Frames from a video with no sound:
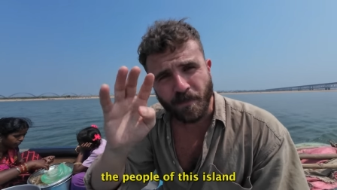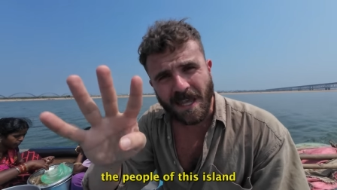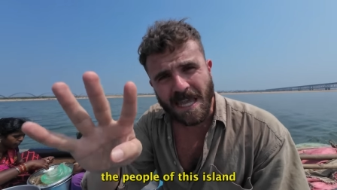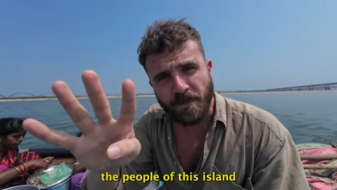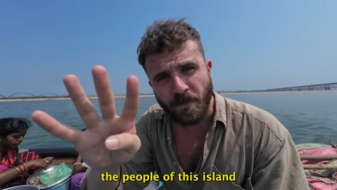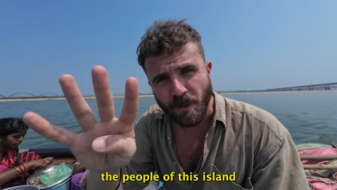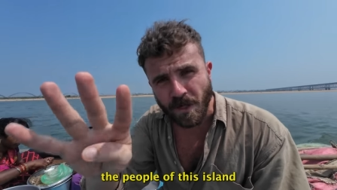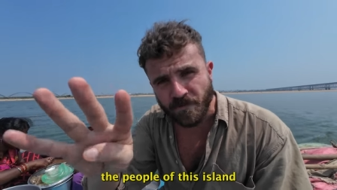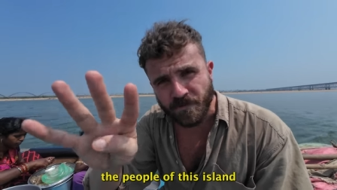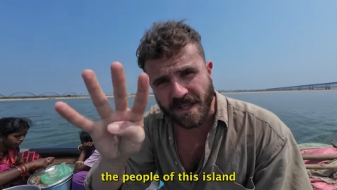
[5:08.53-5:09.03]

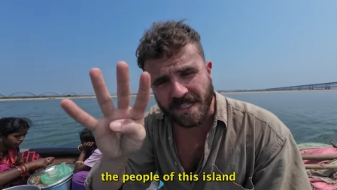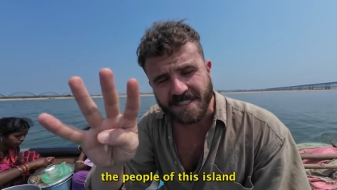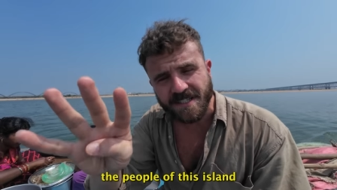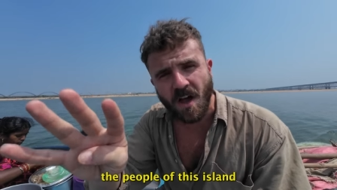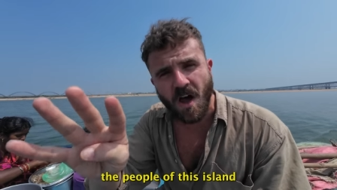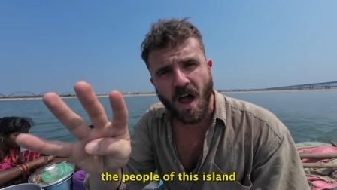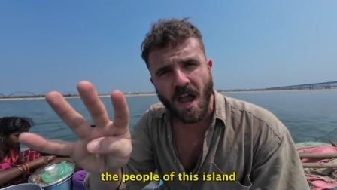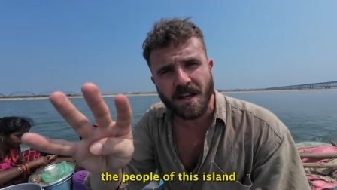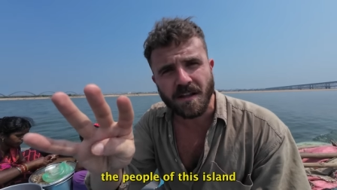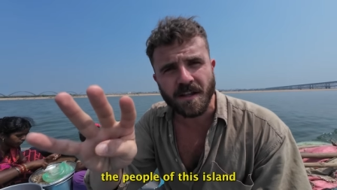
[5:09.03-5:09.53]
people of this
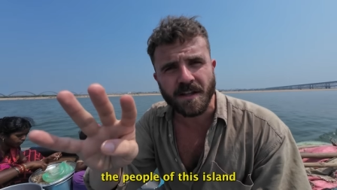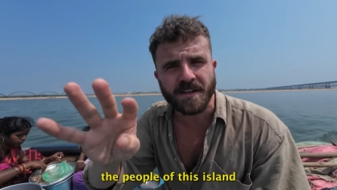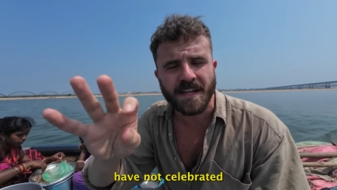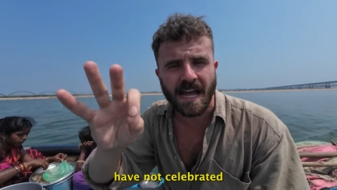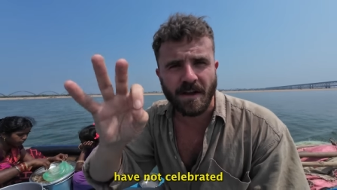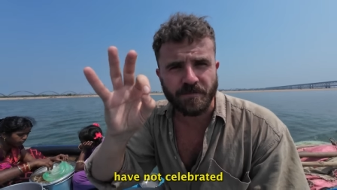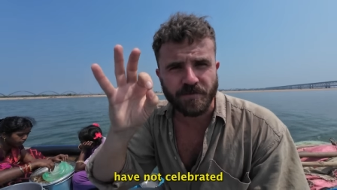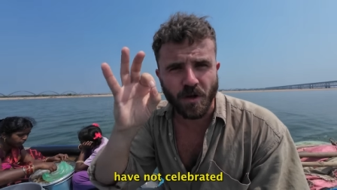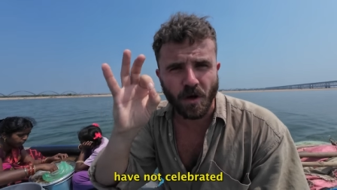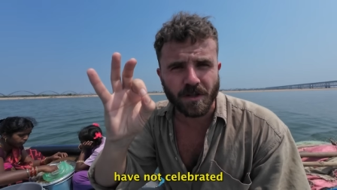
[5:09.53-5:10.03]
island
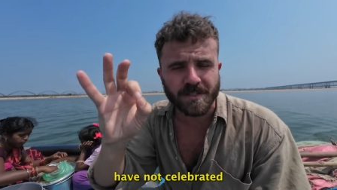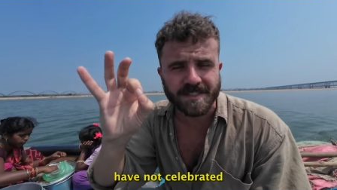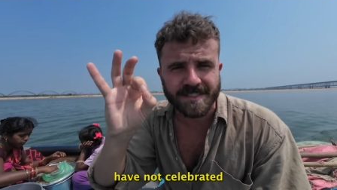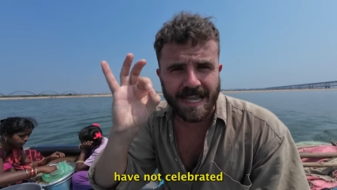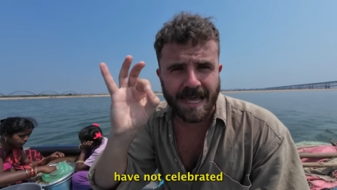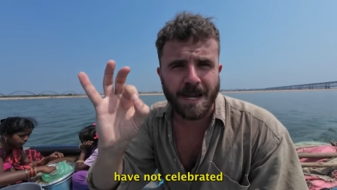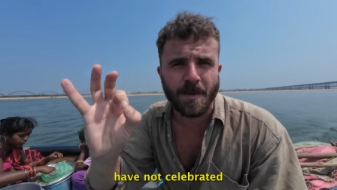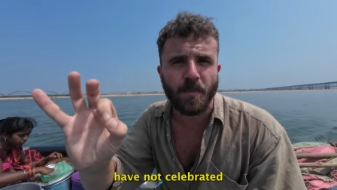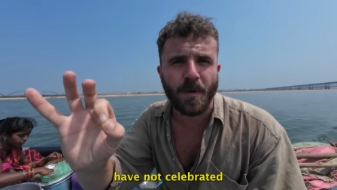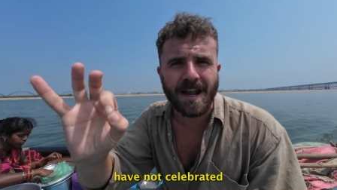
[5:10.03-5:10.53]
have not
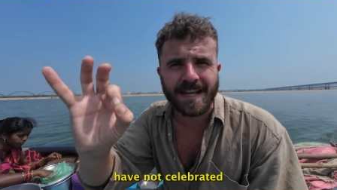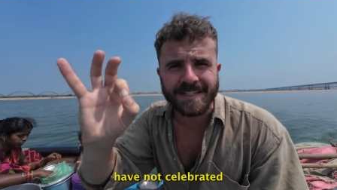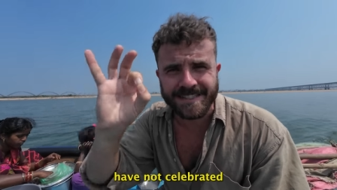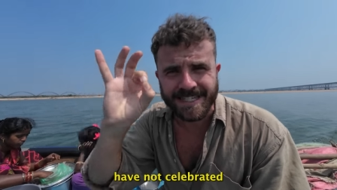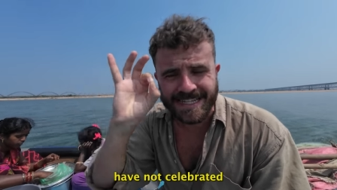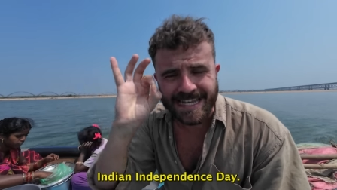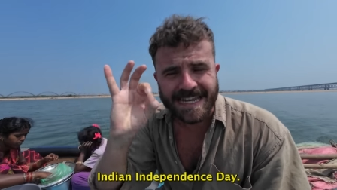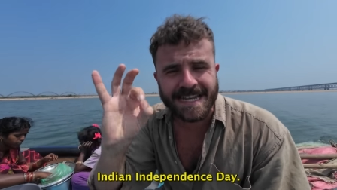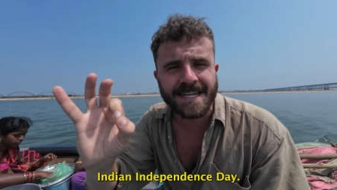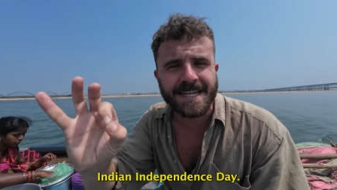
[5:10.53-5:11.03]

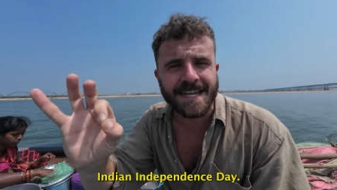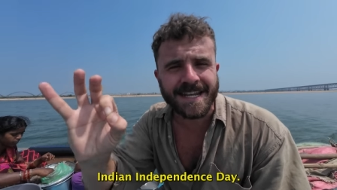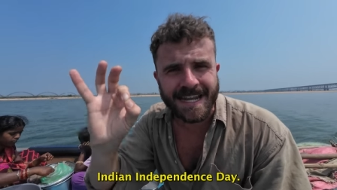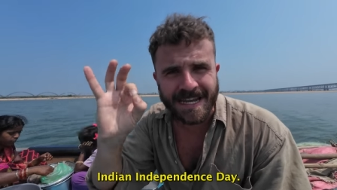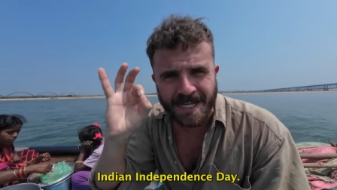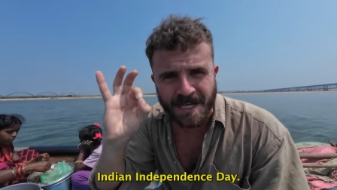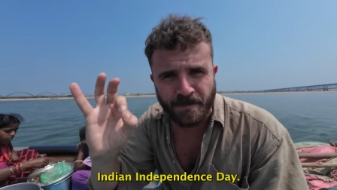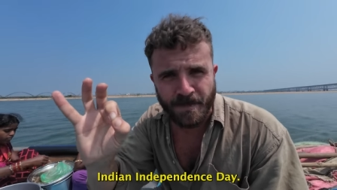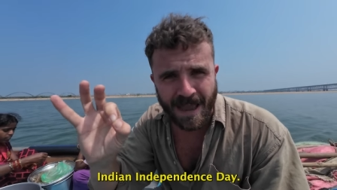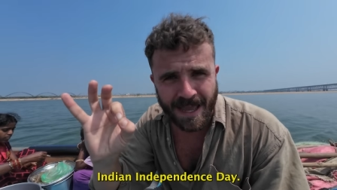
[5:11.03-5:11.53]
celebrated Indian
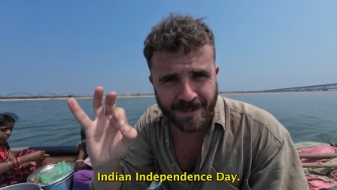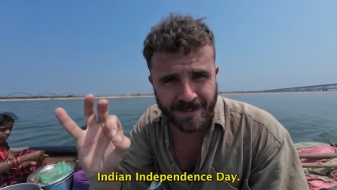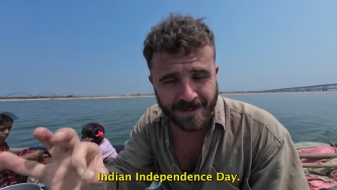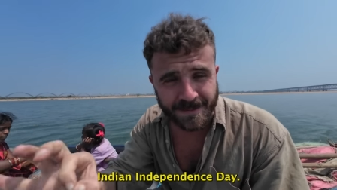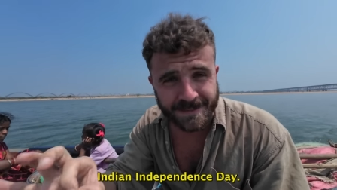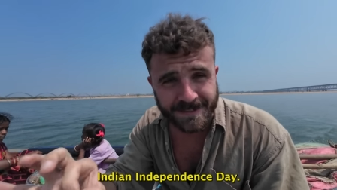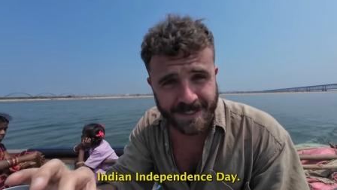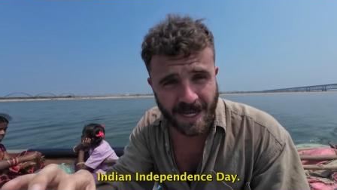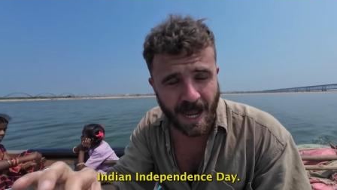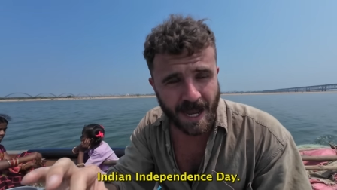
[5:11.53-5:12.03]

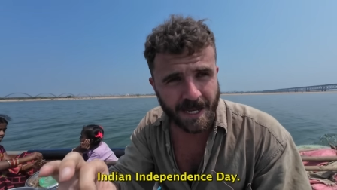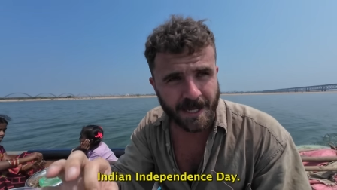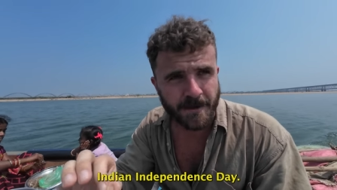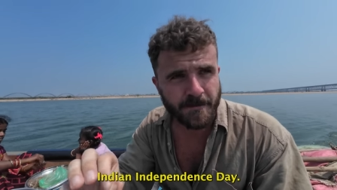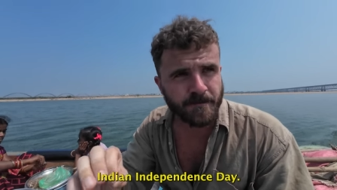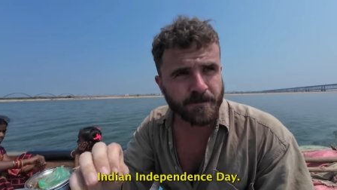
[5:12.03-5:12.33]
Independence Day.